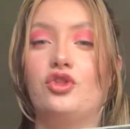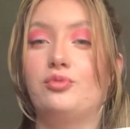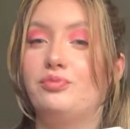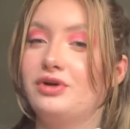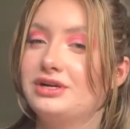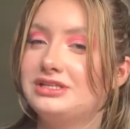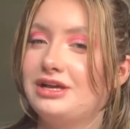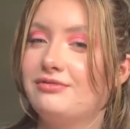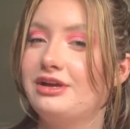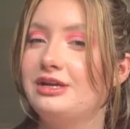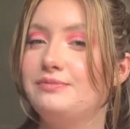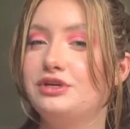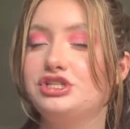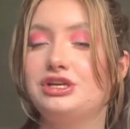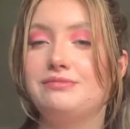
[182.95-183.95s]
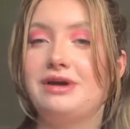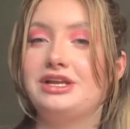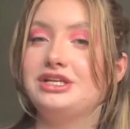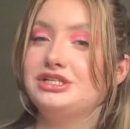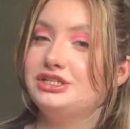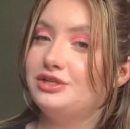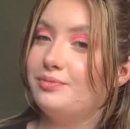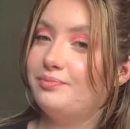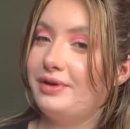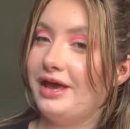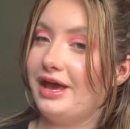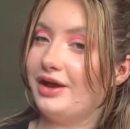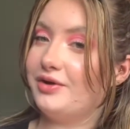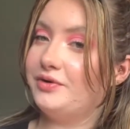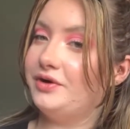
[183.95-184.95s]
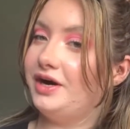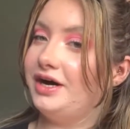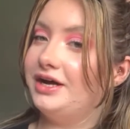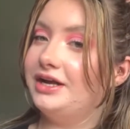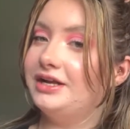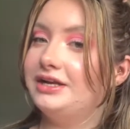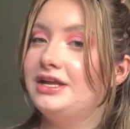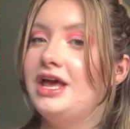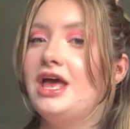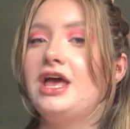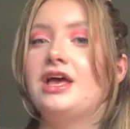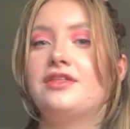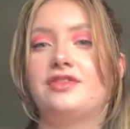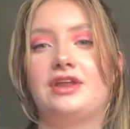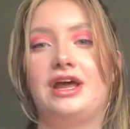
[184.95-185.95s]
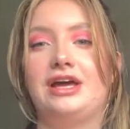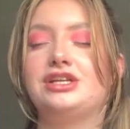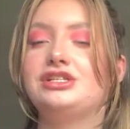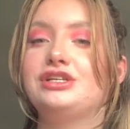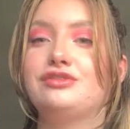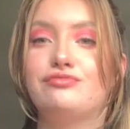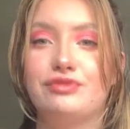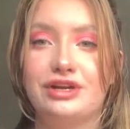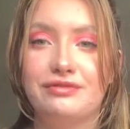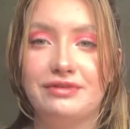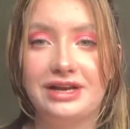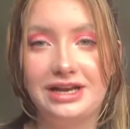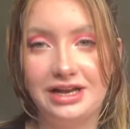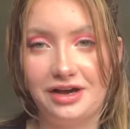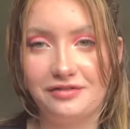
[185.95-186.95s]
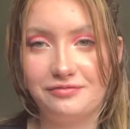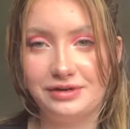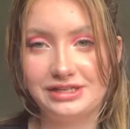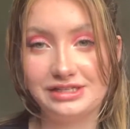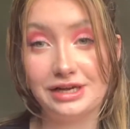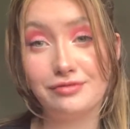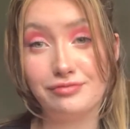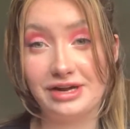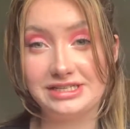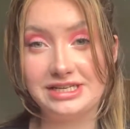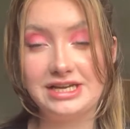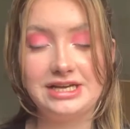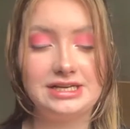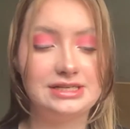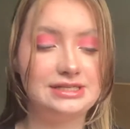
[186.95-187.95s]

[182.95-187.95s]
the books I read, but she managed to pick one that I actually really love once I read it.